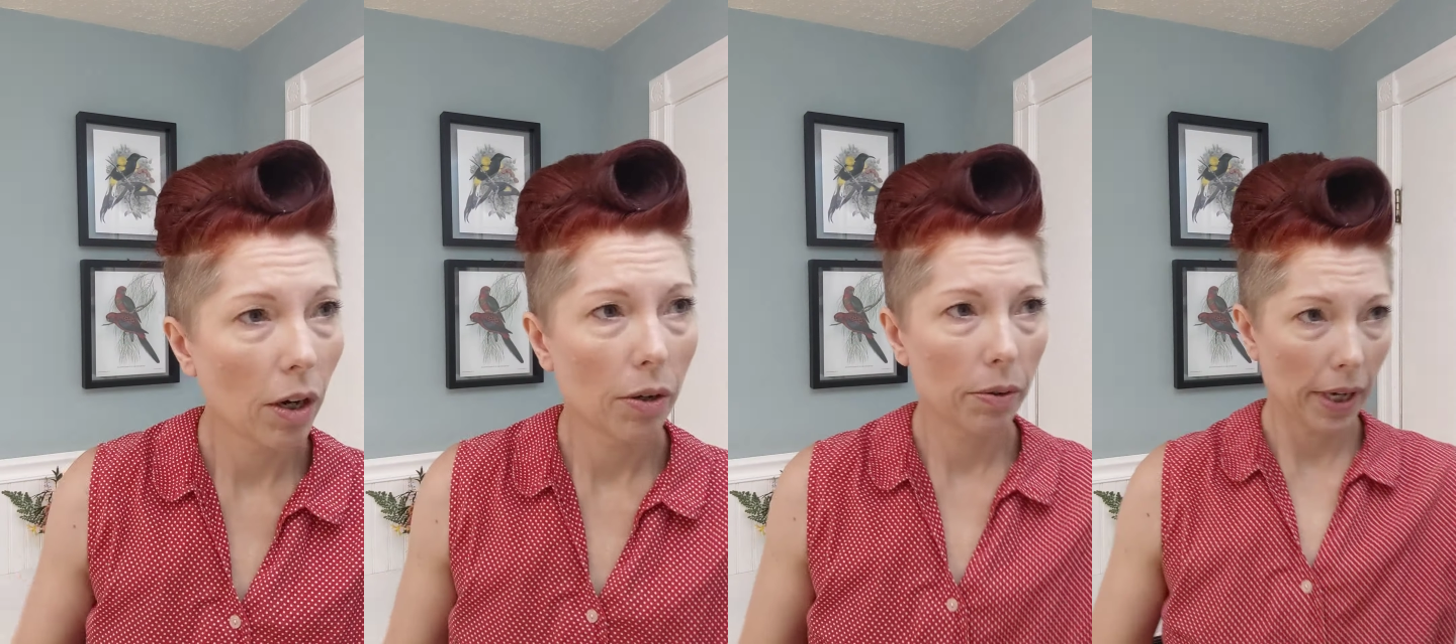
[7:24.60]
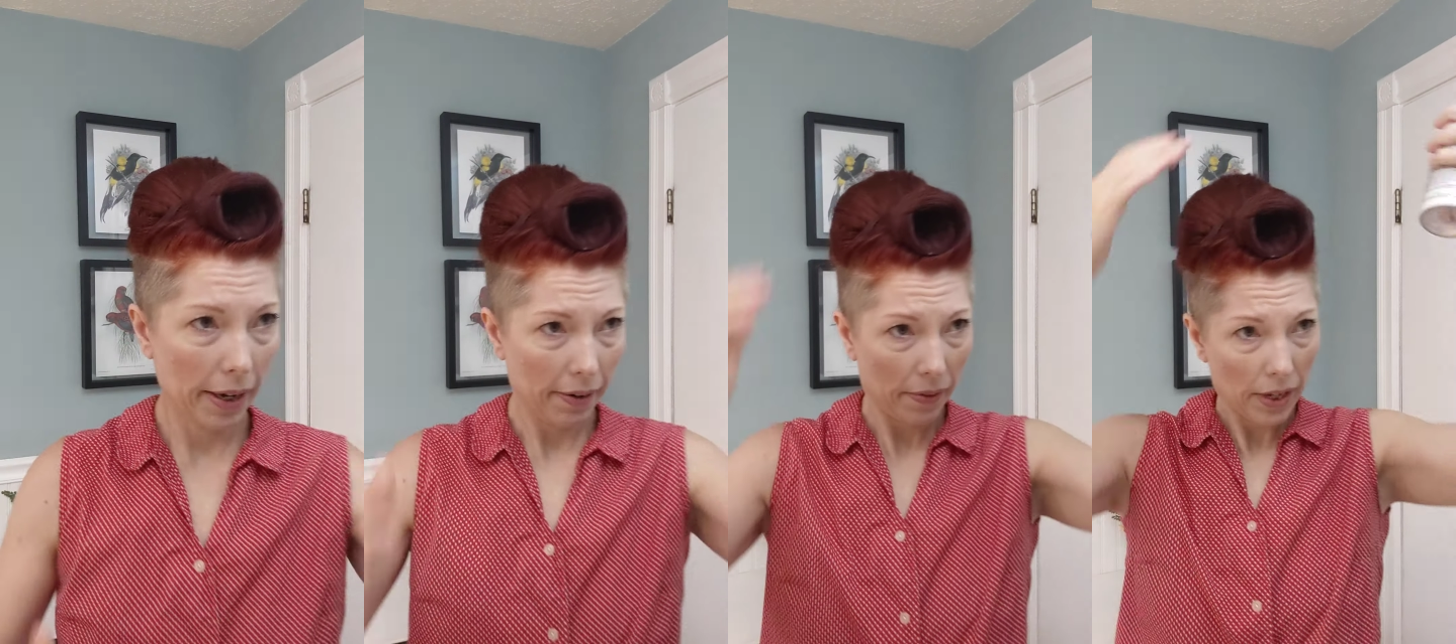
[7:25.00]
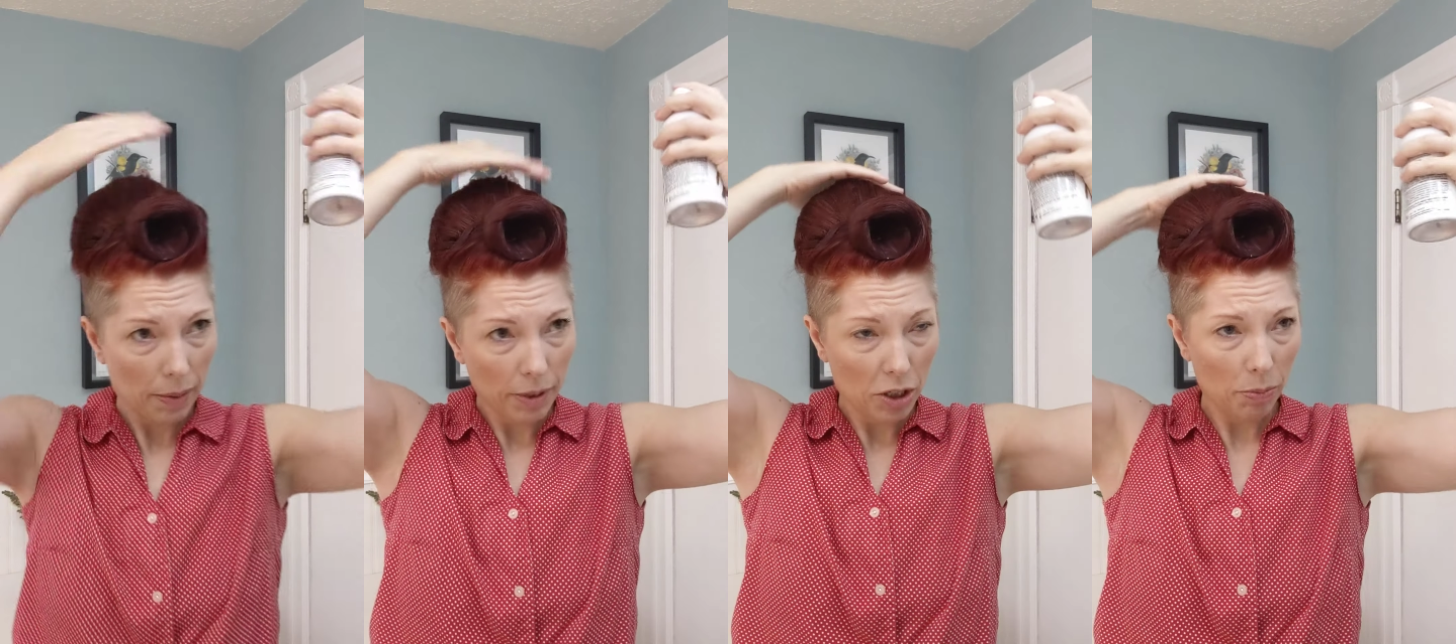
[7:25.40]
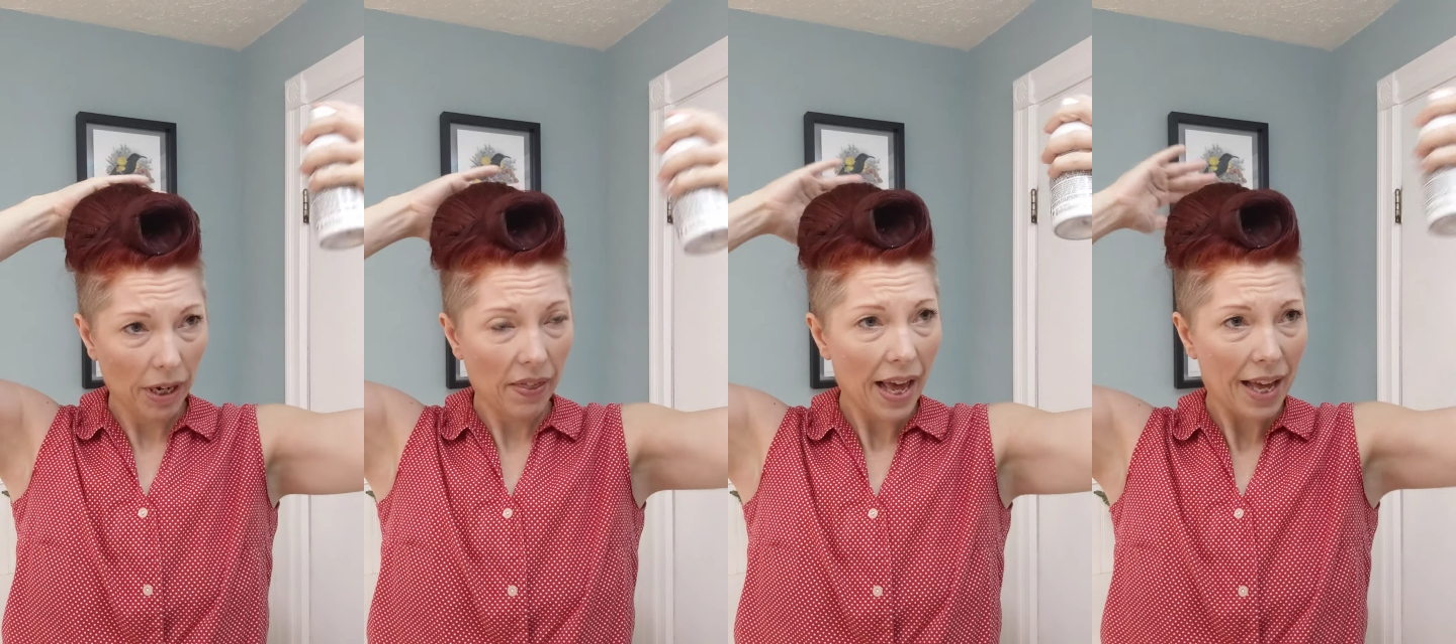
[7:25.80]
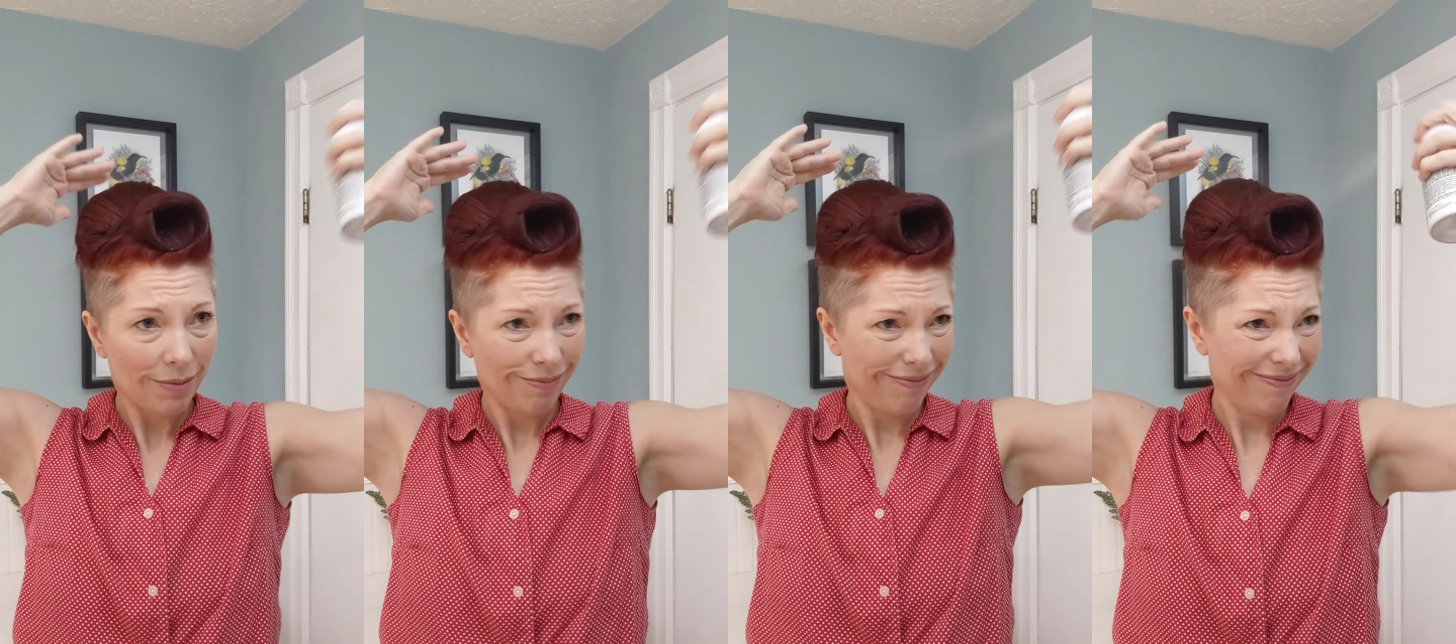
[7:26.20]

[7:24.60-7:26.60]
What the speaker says: Okay, and then I'm gonna spray that.